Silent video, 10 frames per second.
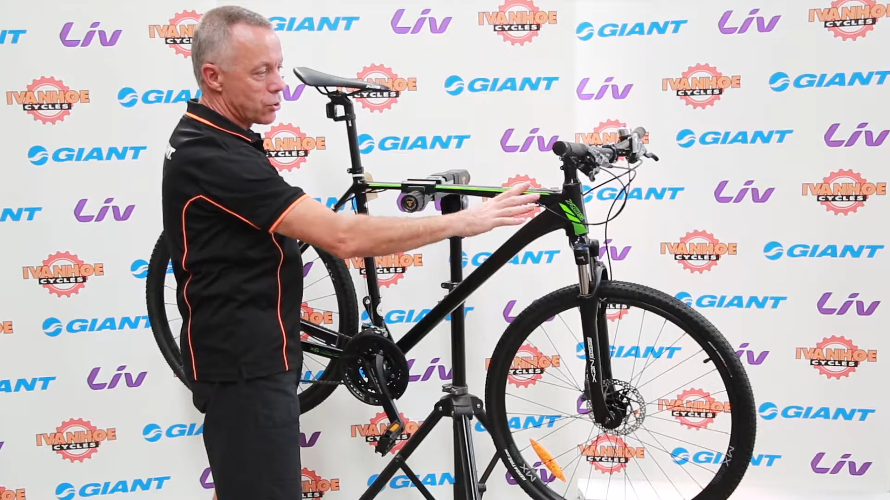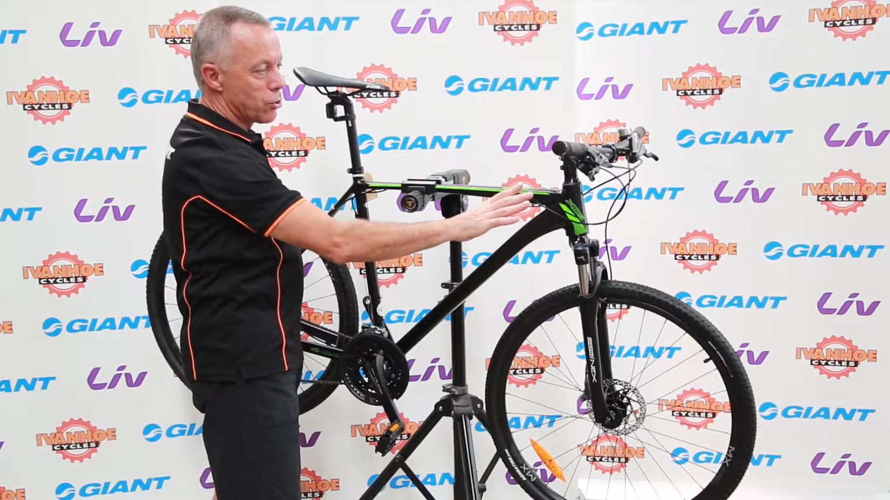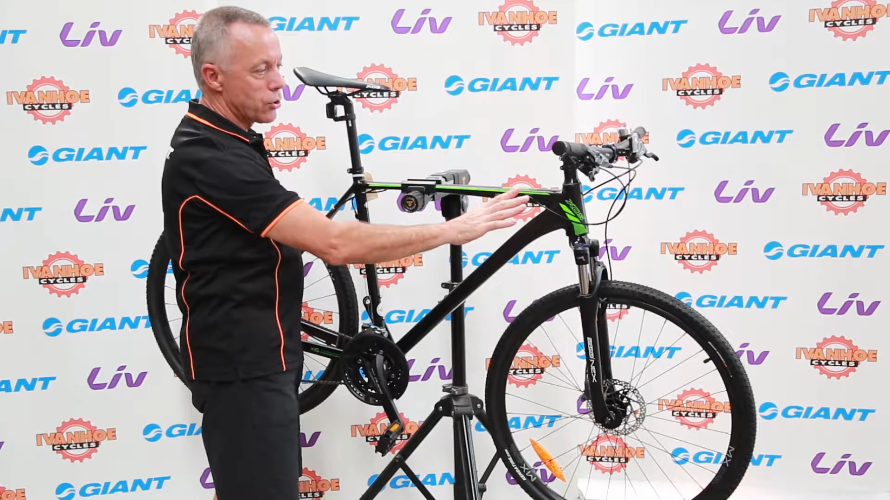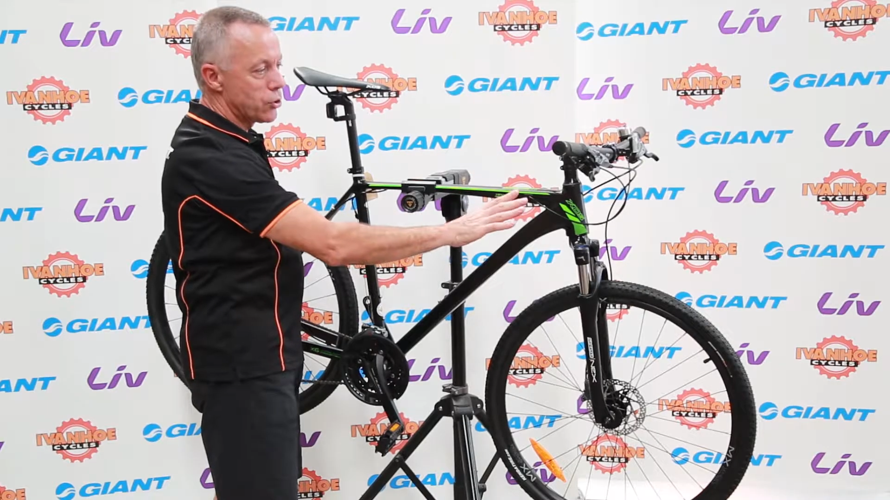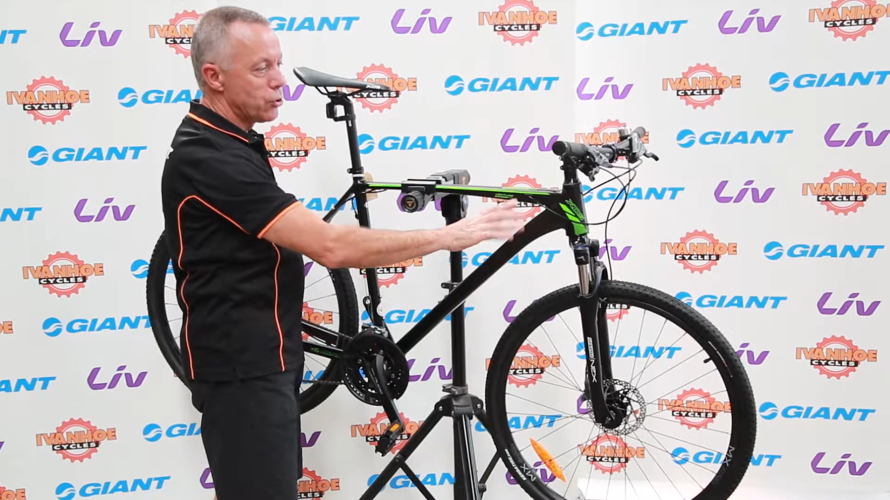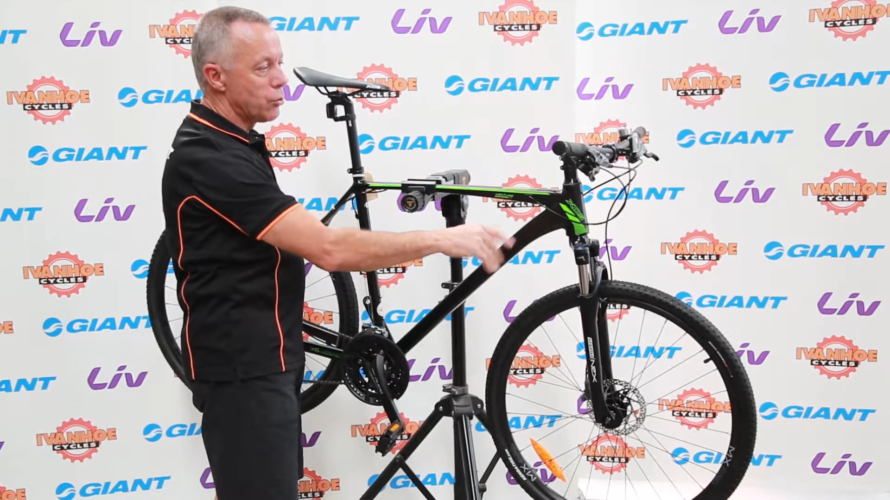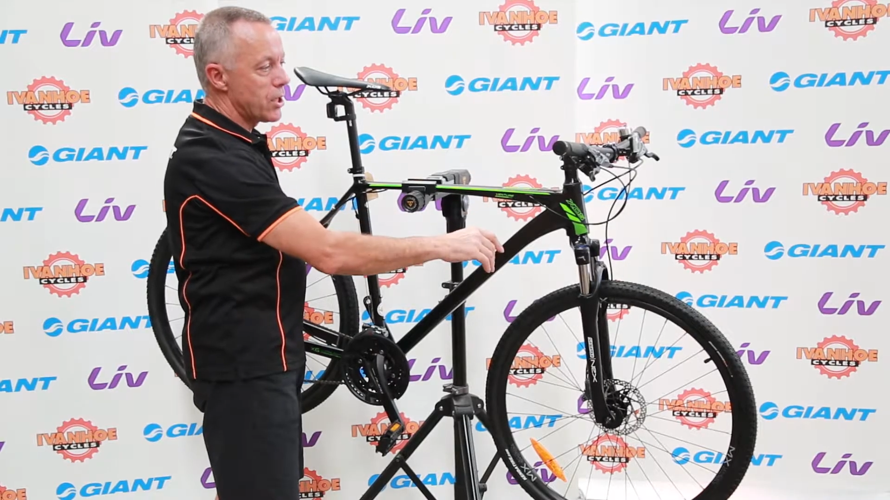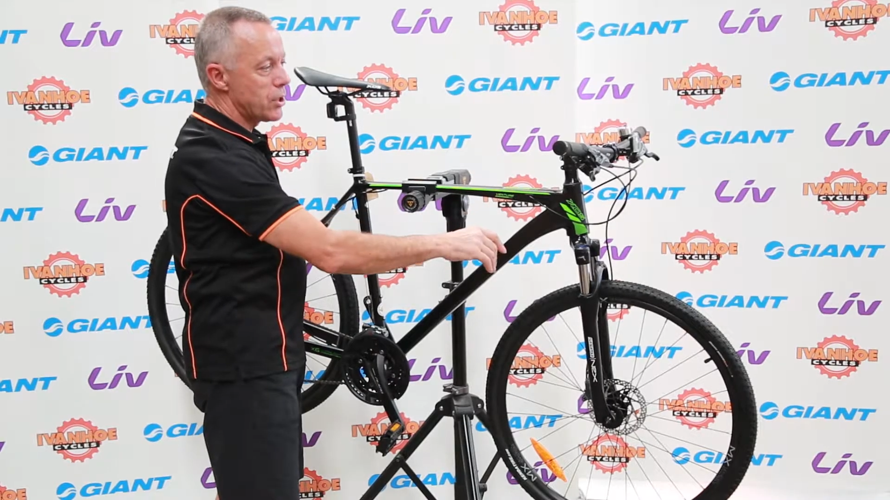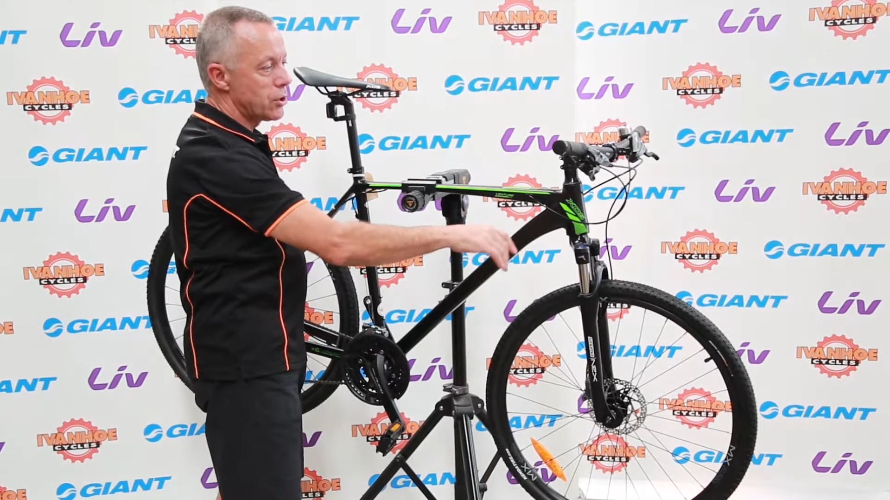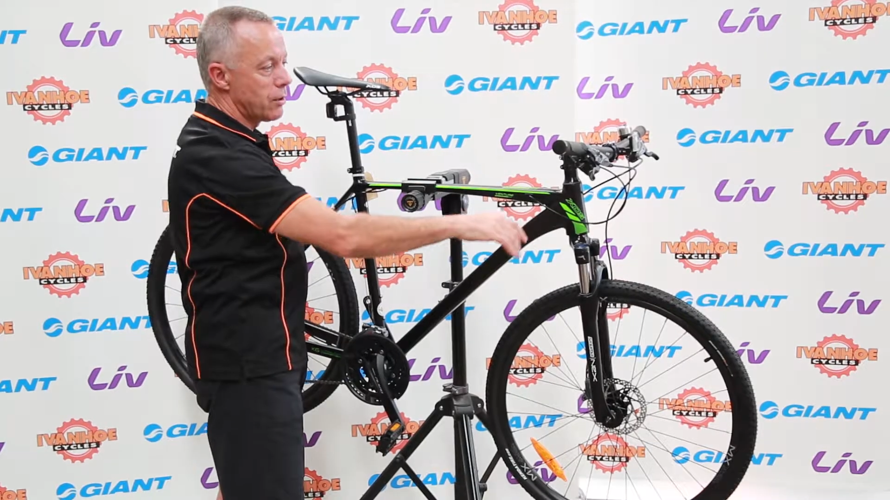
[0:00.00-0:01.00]
called a
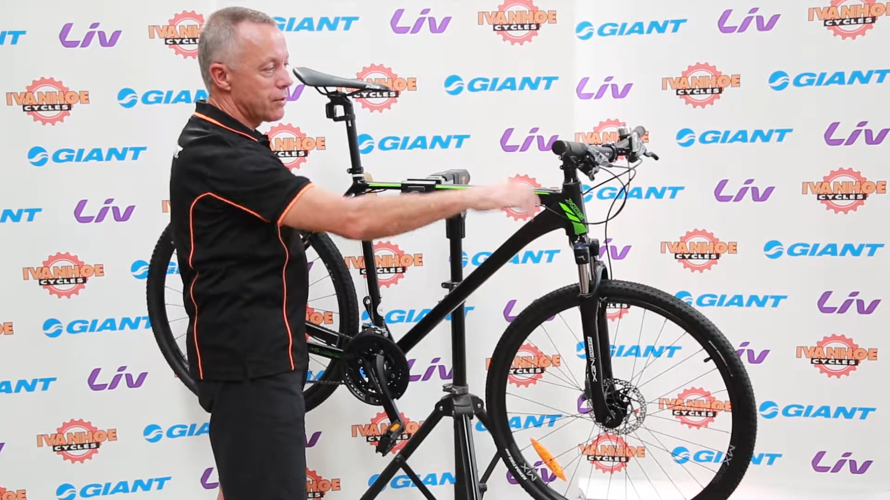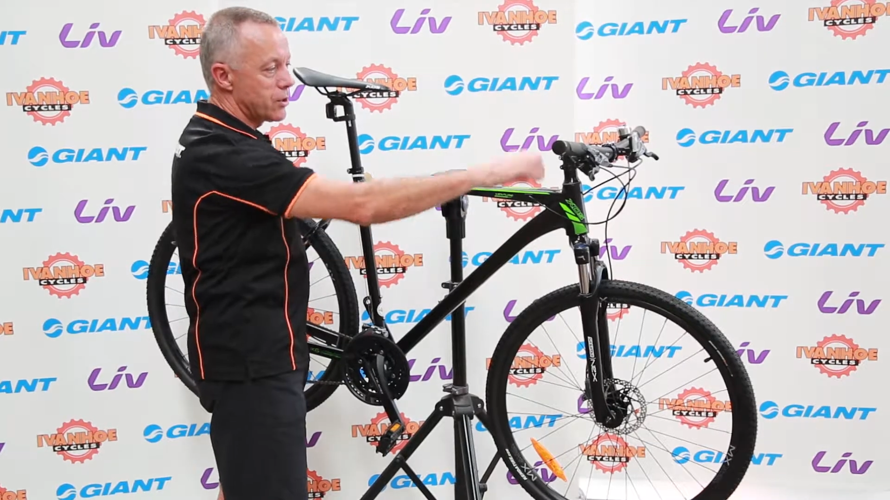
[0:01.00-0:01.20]
two-way shift.